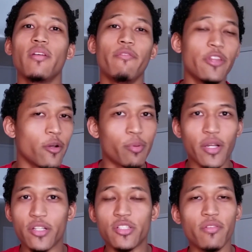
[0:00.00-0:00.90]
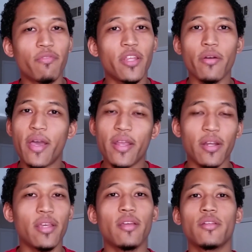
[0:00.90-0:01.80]
video
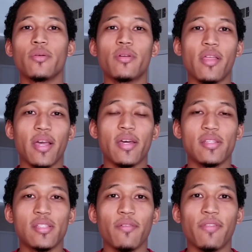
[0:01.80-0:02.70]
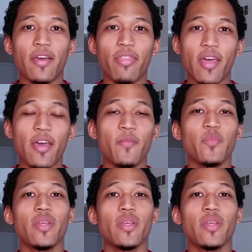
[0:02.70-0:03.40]
editing, doing all that kind of stuff like that.